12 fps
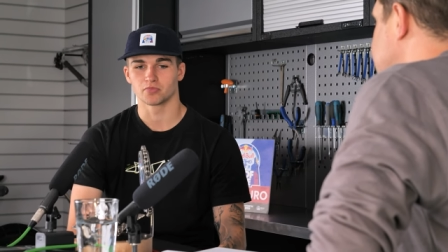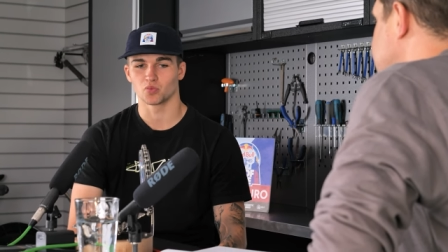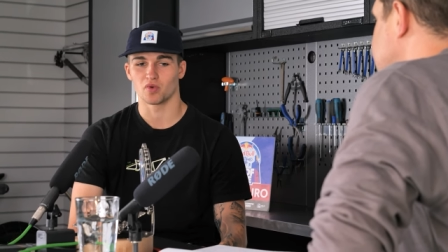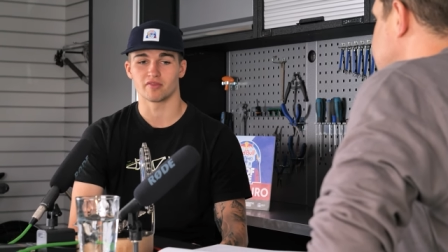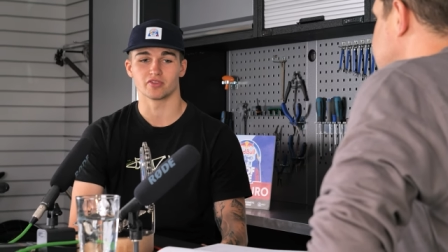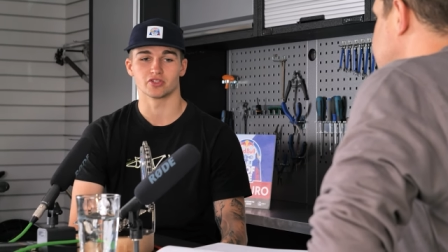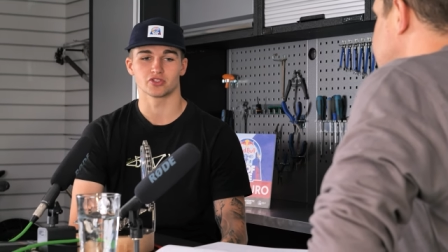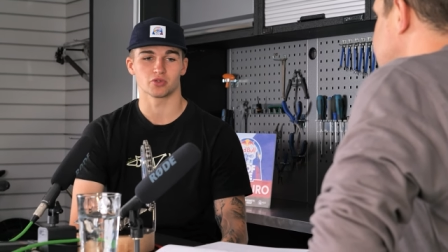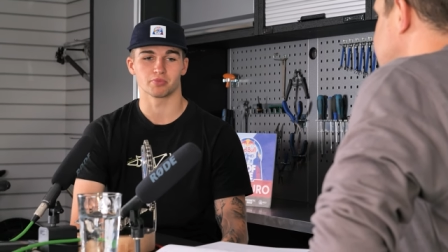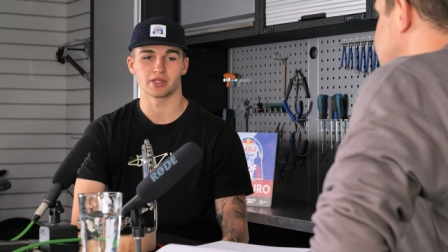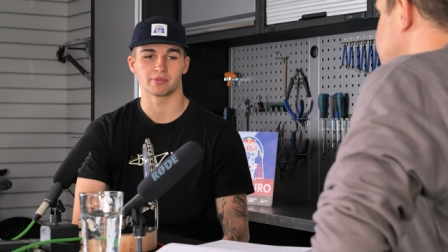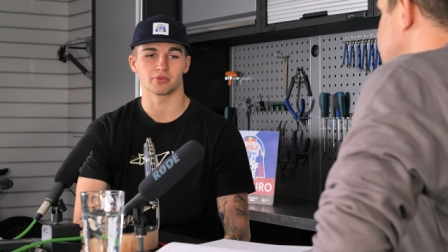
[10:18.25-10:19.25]
Whether there's
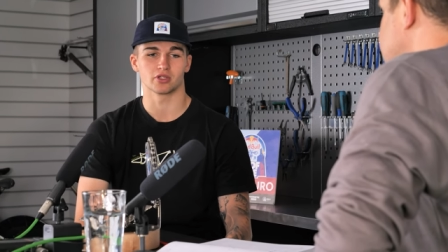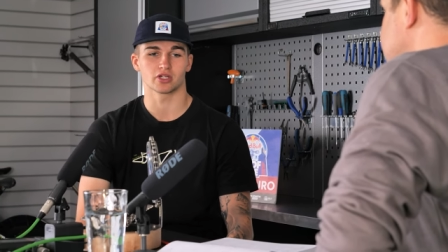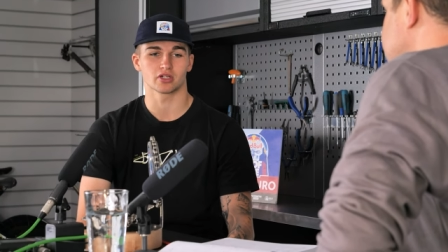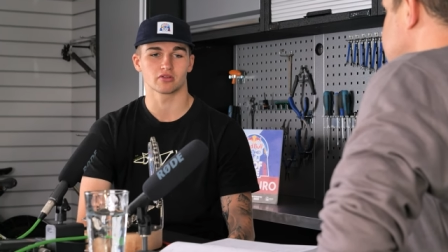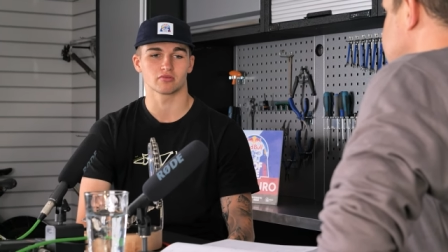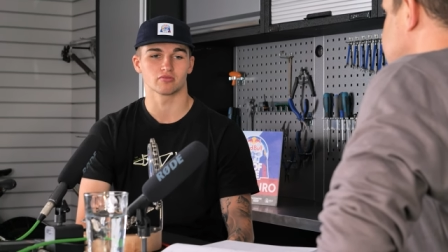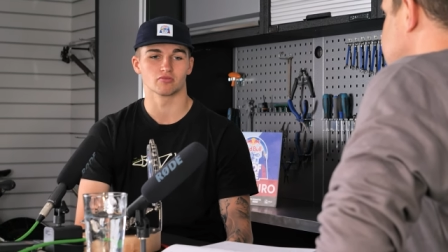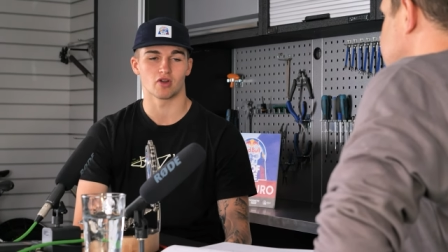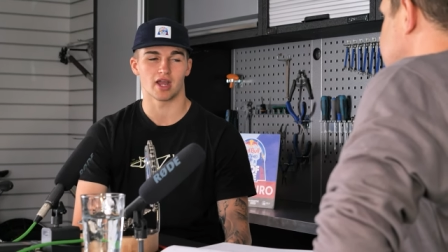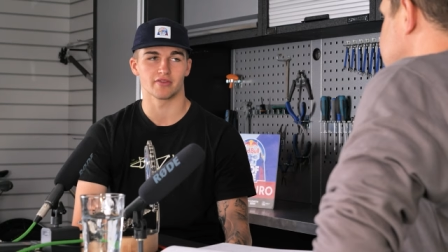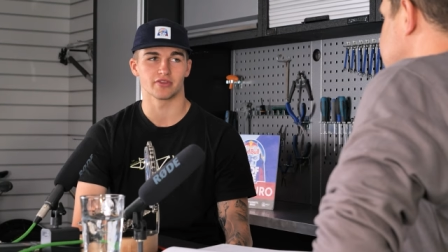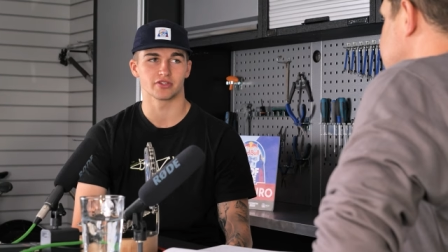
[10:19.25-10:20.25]
some people that
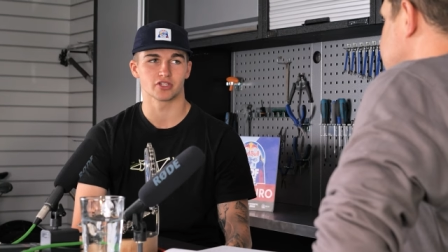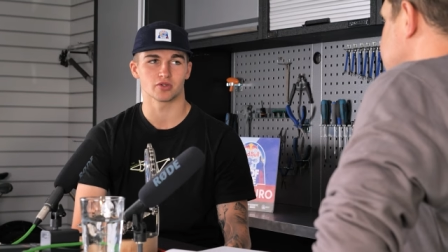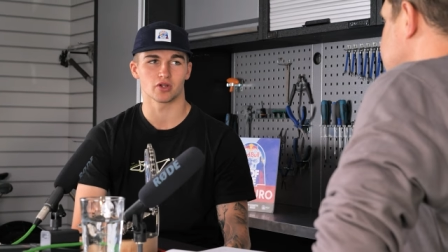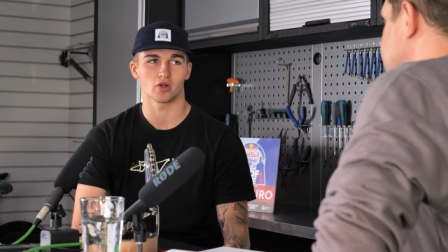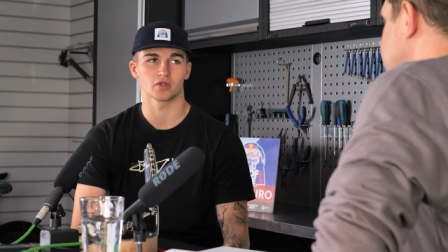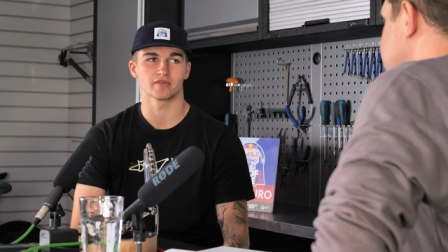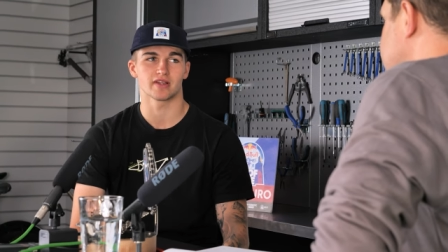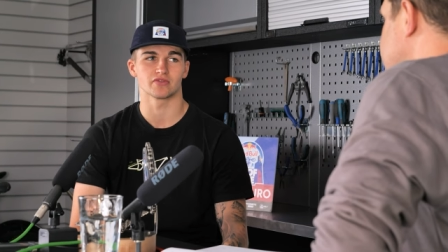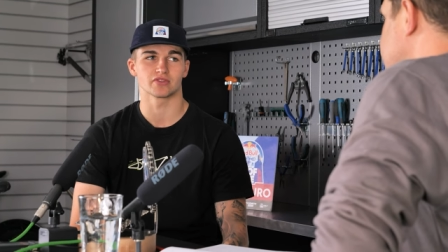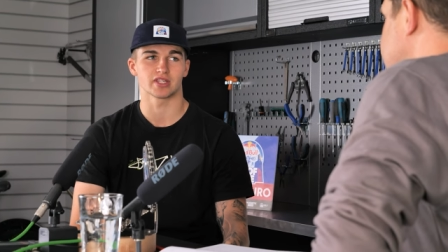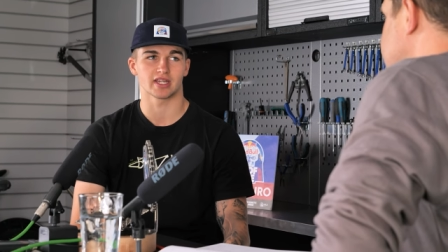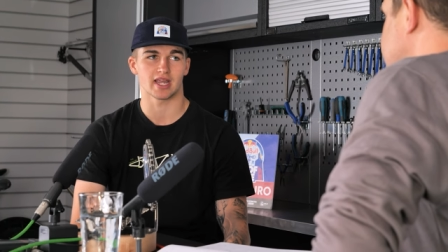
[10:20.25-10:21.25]
ride the two gold
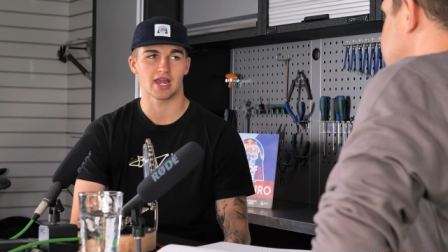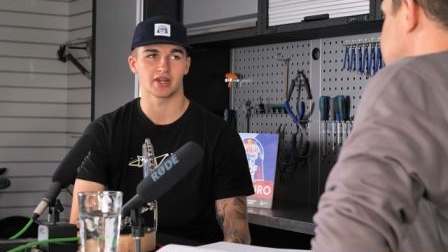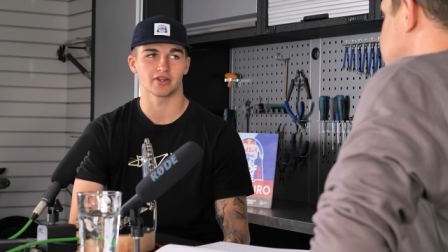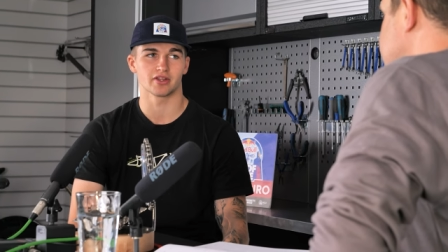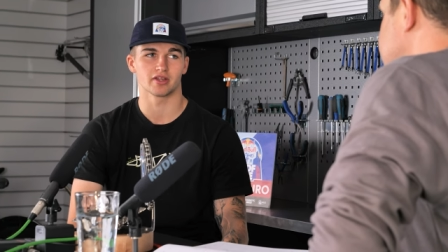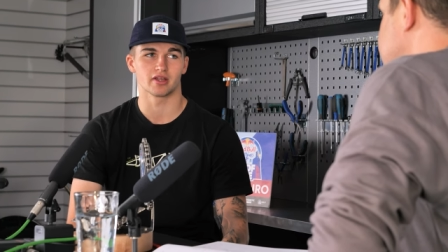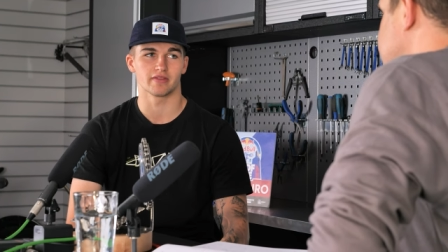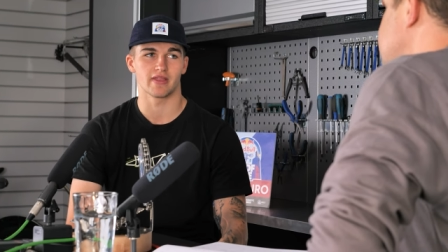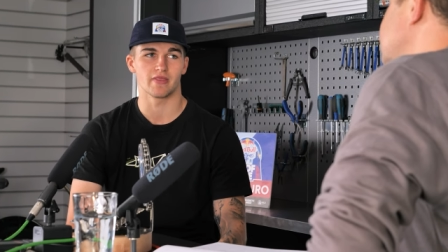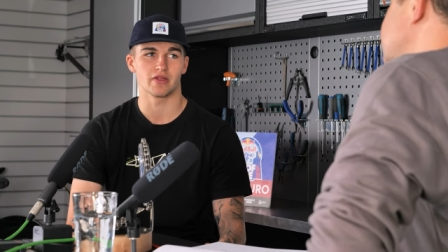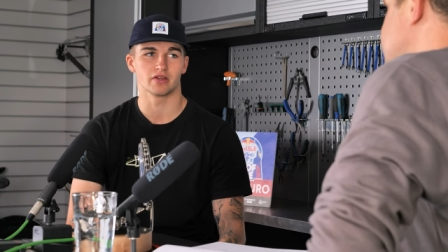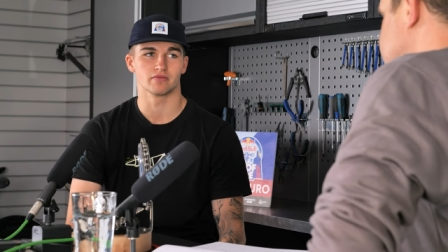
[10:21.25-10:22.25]
events in Canada and
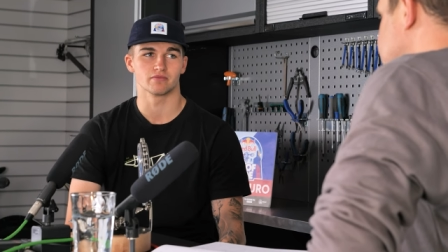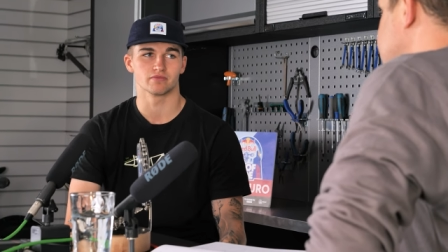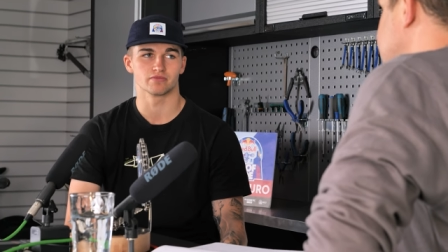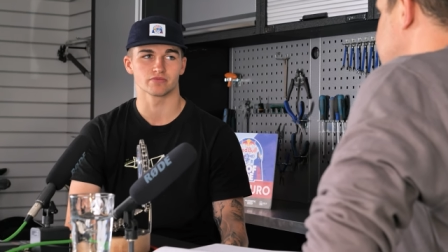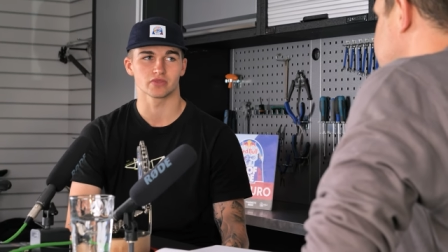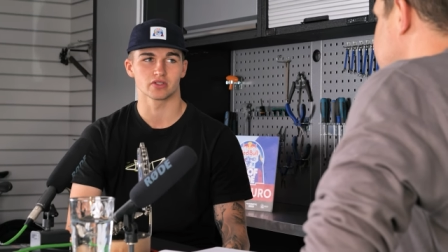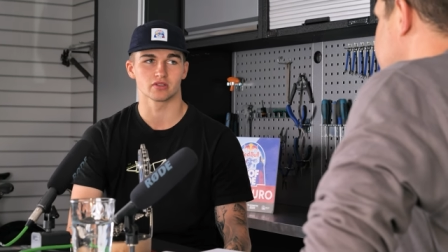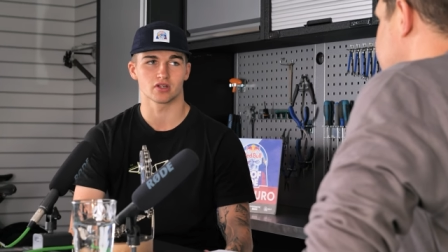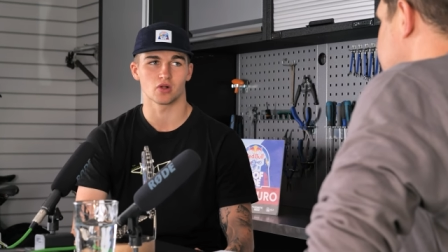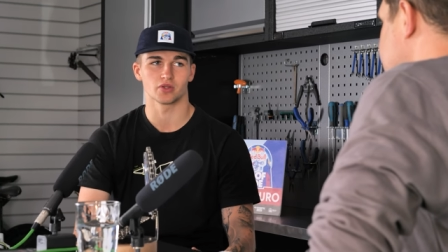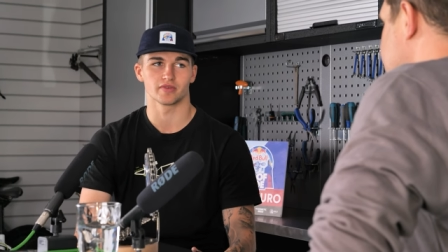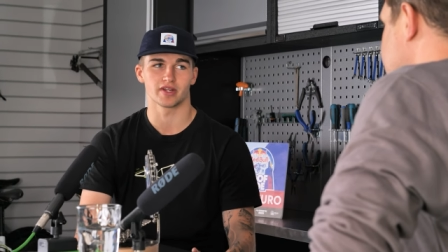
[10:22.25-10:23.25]
then the
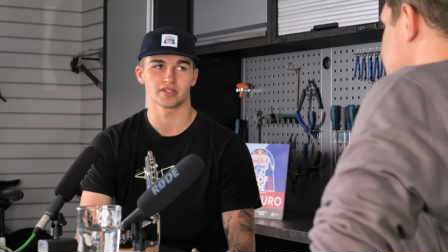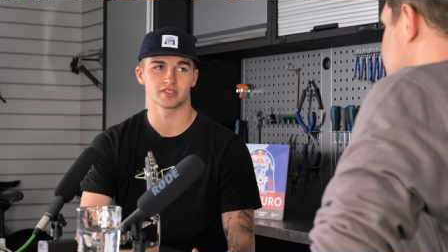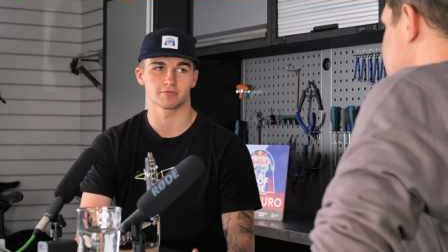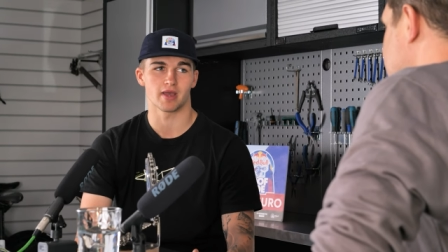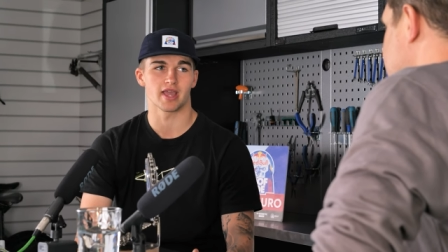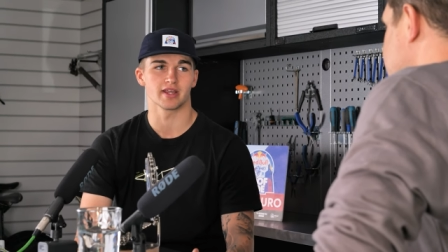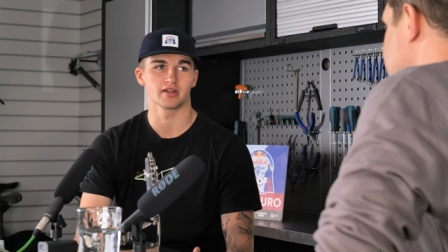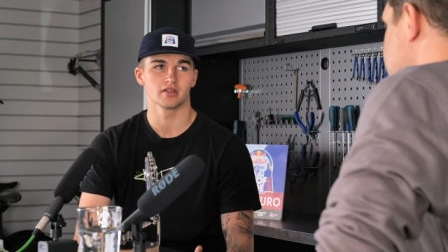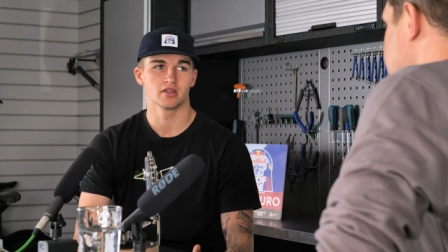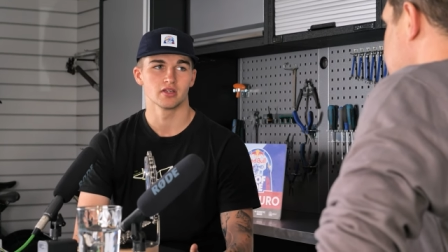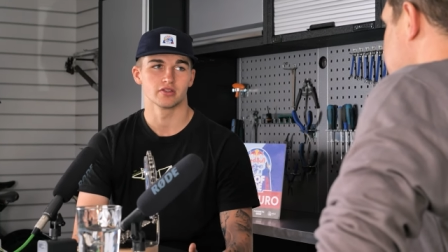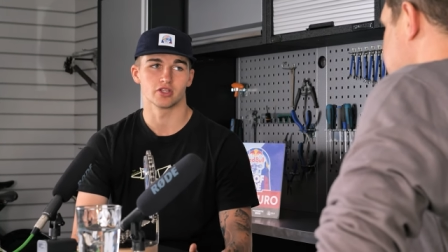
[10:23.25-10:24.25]
gold event in Spain
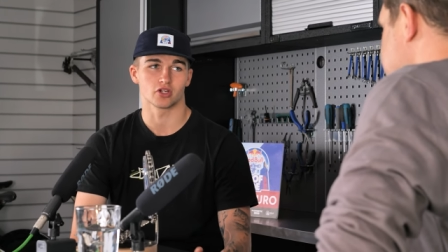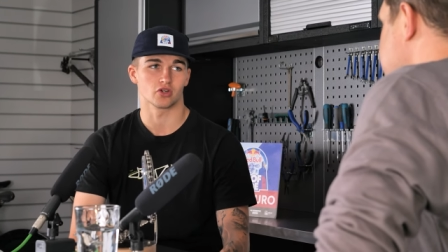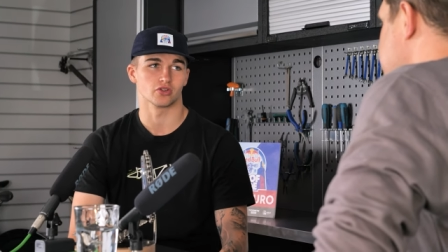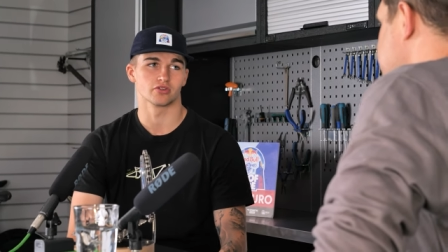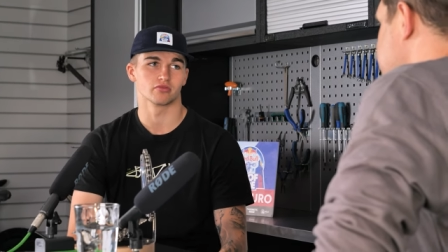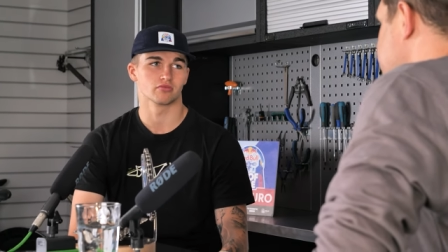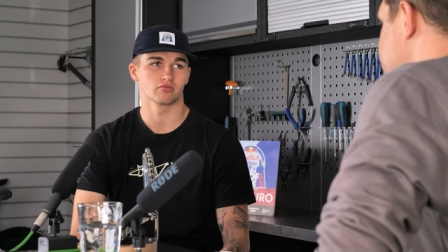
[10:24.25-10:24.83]
that could